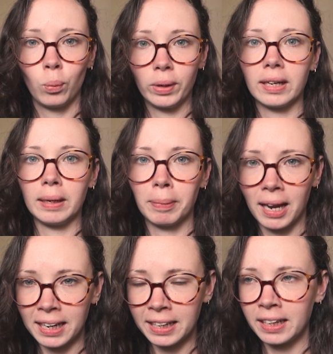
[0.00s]
weekly
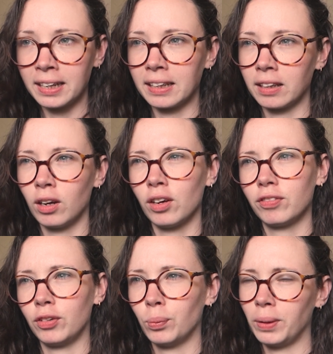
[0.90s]
planning, and the
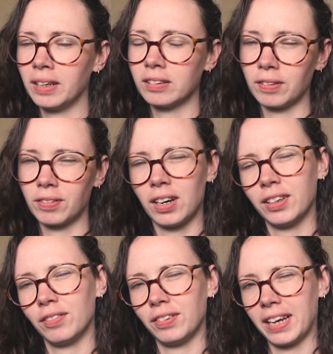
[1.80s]
last few weeks I've
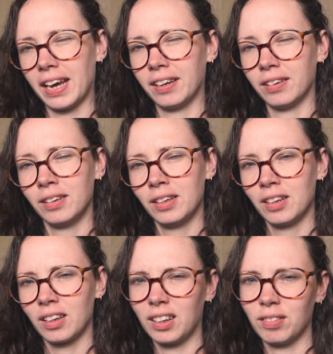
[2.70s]
kind
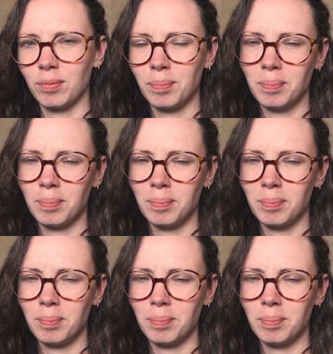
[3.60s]
of